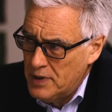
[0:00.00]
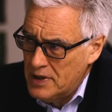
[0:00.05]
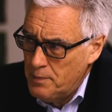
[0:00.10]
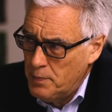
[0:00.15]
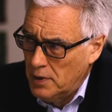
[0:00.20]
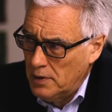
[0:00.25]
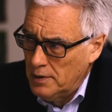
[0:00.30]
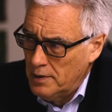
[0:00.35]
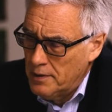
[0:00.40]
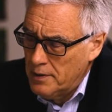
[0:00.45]

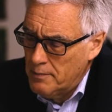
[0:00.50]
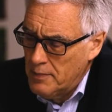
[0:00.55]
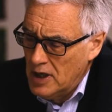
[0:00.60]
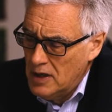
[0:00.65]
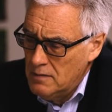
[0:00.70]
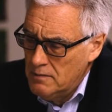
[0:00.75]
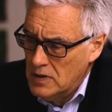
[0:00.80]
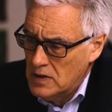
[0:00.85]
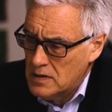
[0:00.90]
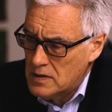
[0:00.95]
people at the
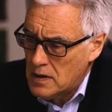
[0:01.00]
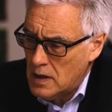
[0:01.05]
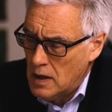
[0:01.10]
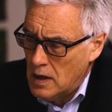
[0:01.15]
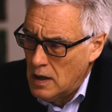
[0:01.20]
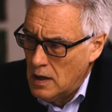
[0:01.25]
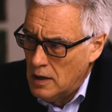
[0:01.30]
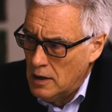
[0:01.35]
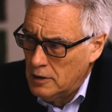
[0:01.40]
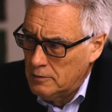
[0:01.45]
moment
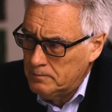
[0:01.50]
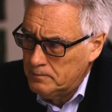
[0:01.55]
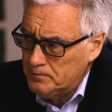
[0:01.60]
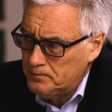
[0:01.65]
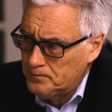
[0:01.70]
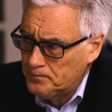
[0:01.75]
are